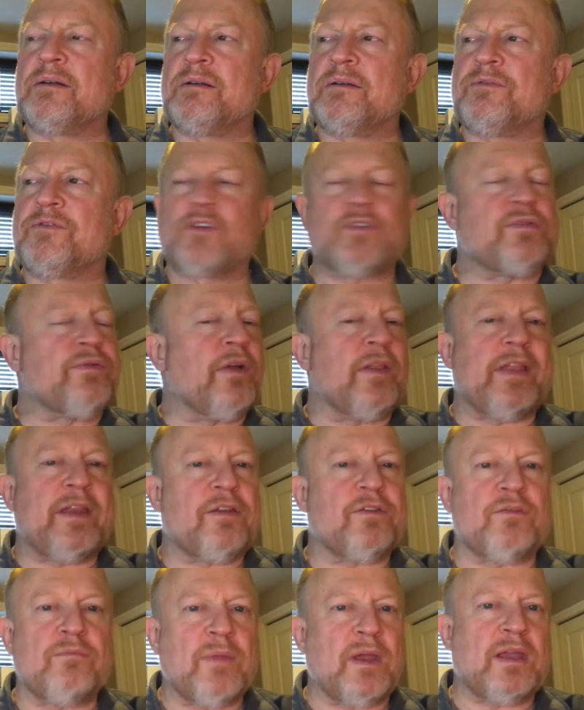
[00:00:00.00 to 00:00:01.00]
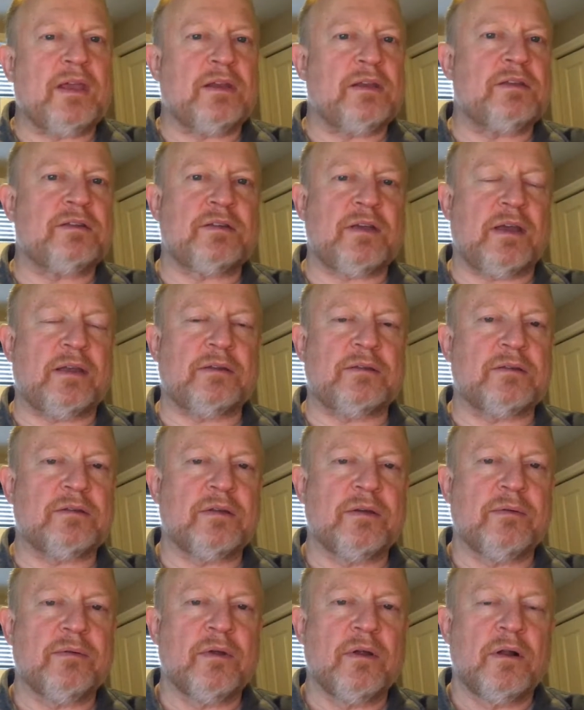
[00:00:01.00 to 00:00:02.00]
first of all, that doesn't make any
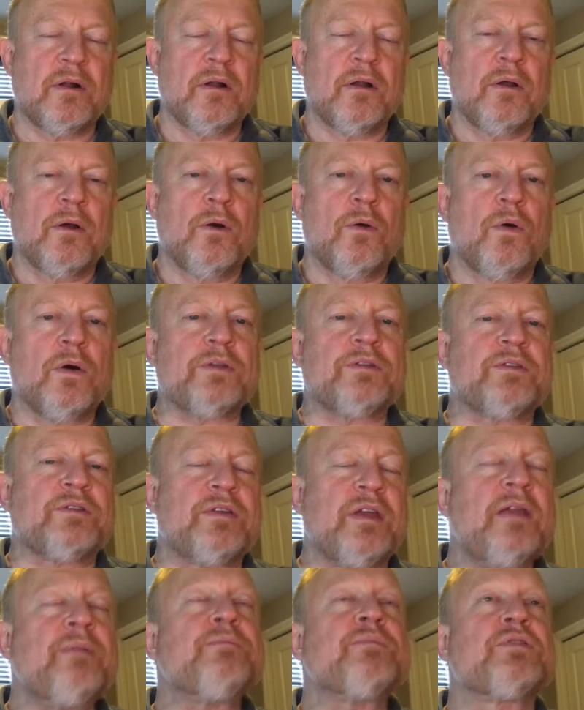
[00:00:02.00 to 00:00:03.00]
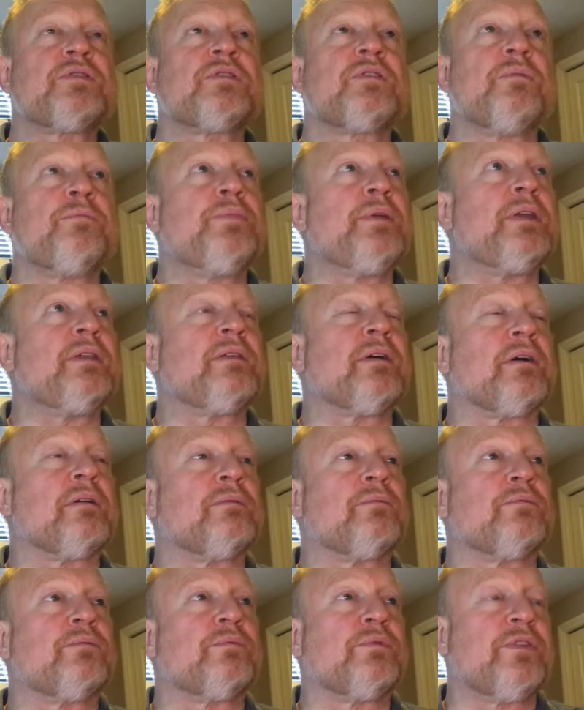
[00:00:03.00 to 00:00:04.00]
sense. What seems to be the
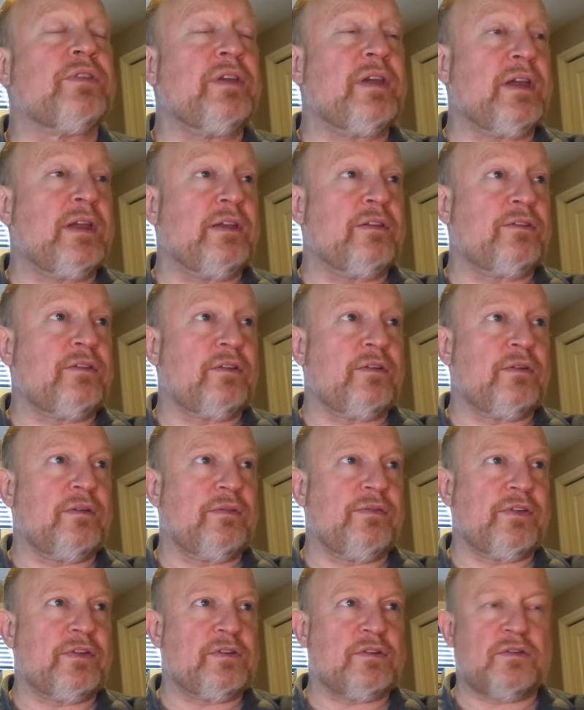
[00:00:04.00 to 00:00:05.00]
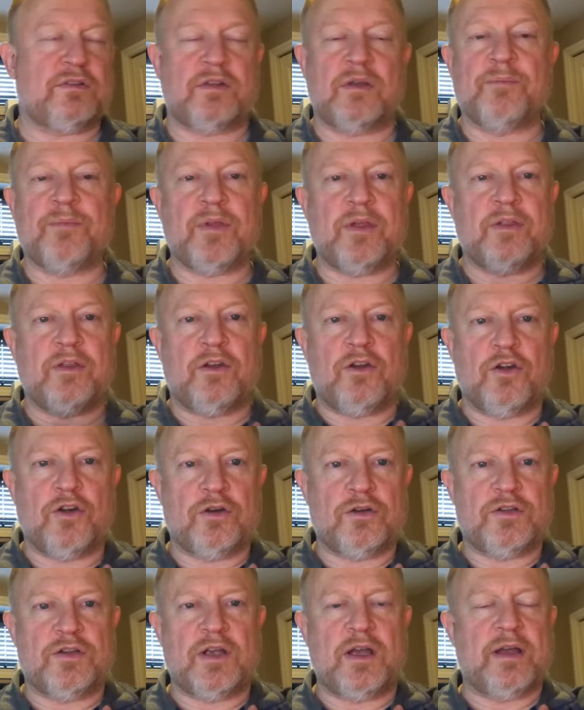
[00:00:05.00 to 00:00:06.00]
thing is that if it's something that
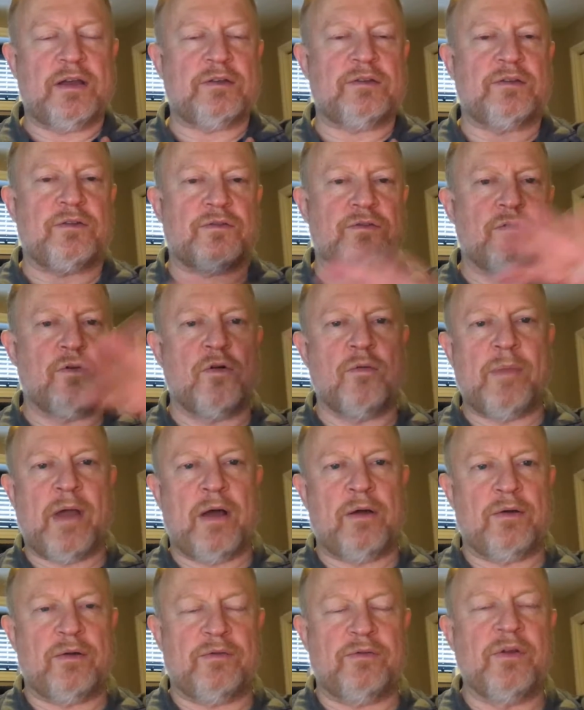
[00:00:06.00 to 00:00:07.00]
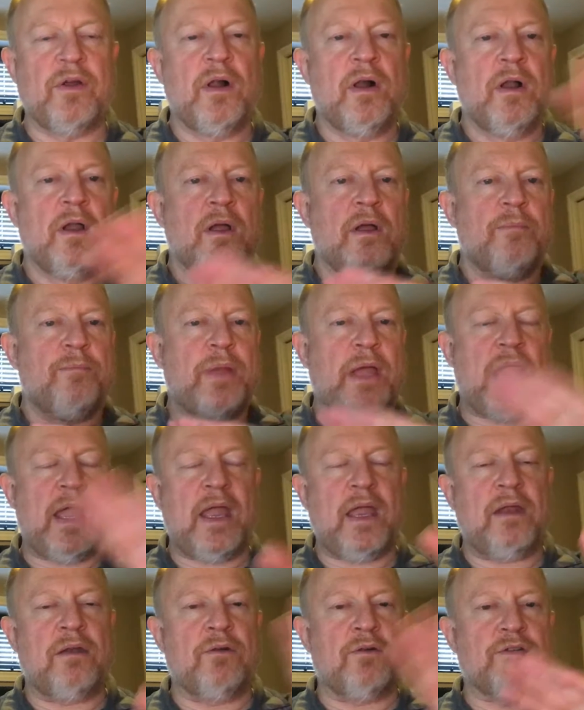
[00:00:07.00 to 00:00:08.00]
hurts us, there's no amount of
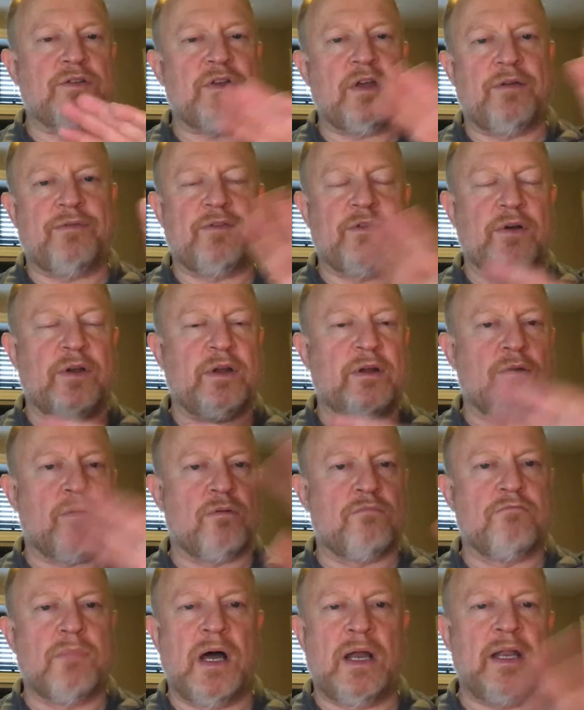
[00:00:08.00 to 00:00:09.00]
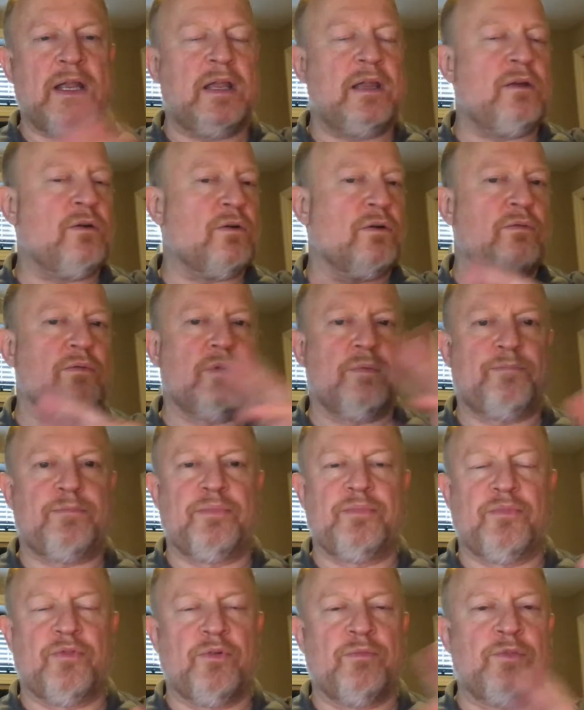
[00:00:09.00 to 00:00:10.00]
pain or suffering or money or re-
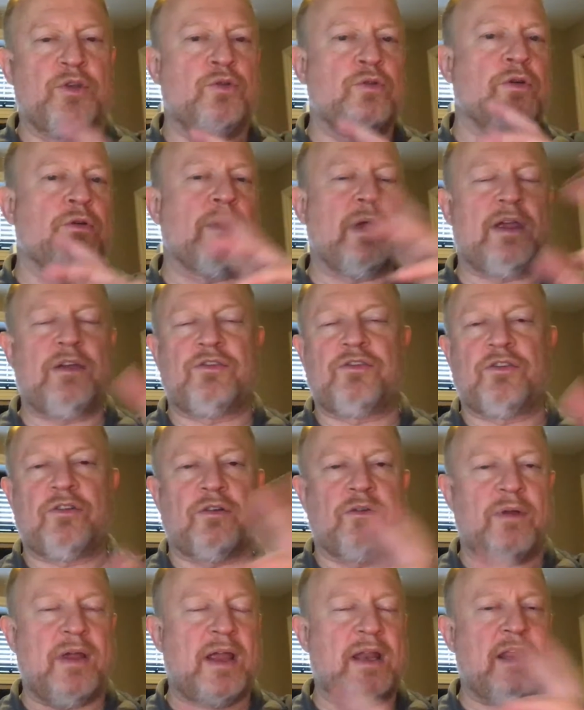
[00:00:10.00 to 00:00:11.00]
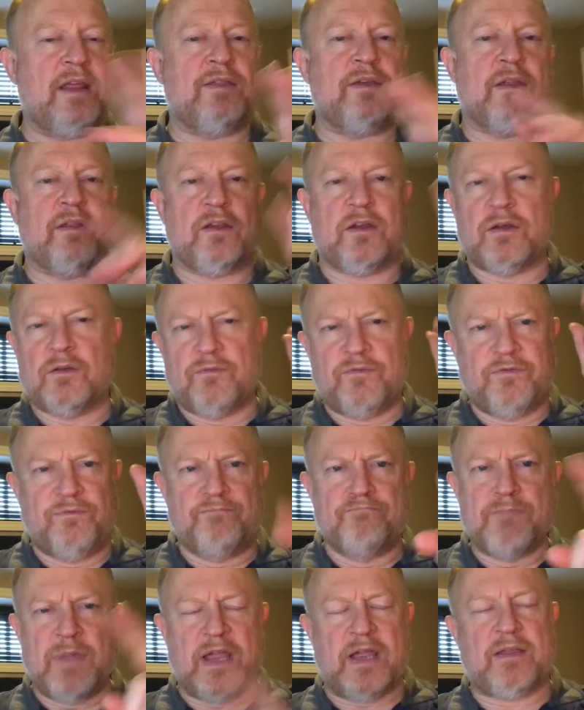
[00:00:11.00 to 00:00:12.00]
remuneration or anything that could f-
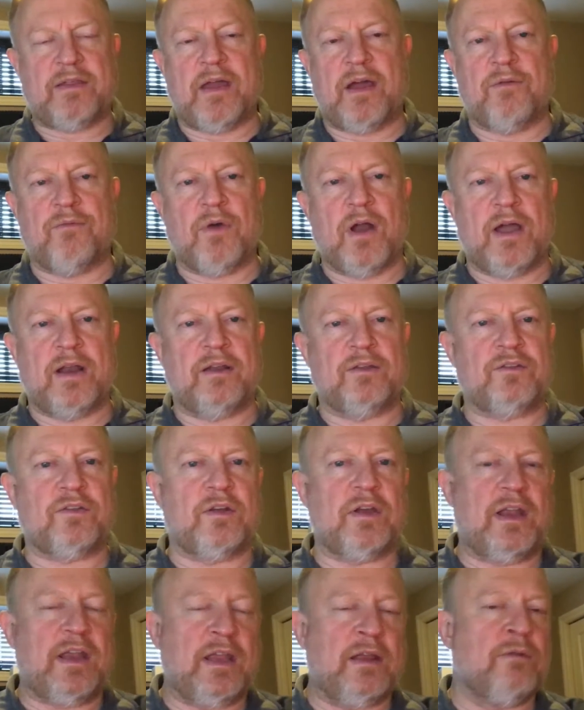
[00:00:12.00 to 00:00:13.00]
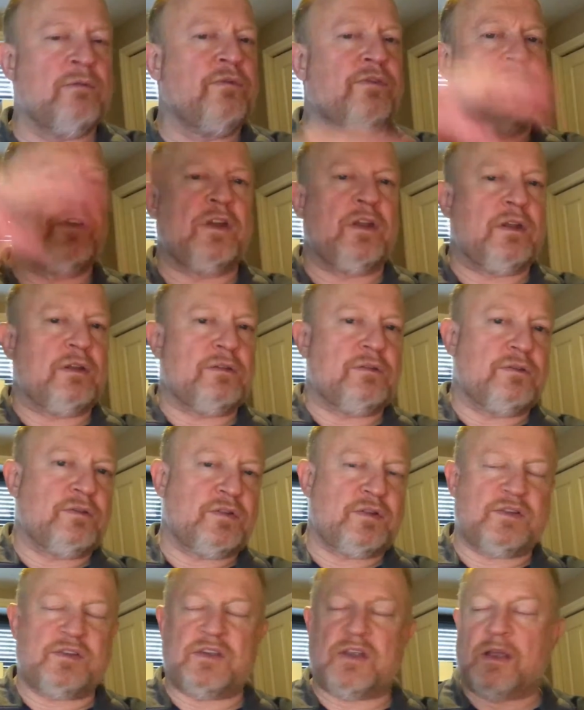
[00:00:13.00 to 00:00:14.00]
make that right. It's an infinite
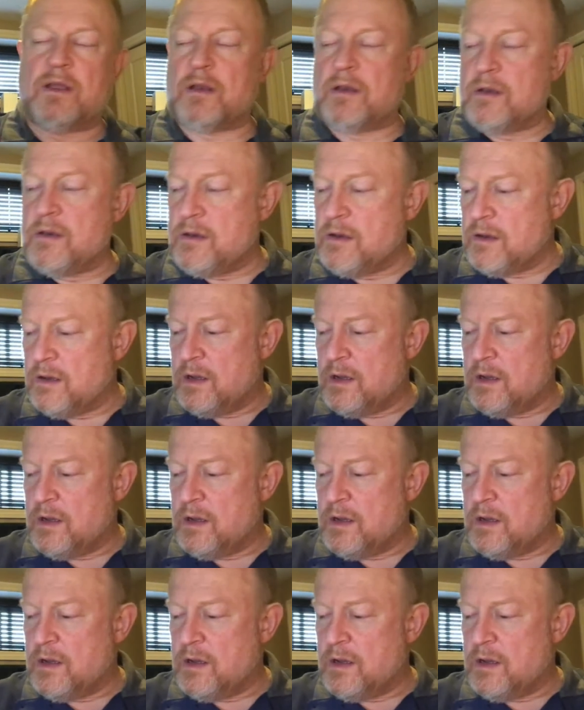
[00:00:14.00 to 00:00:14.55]
sin,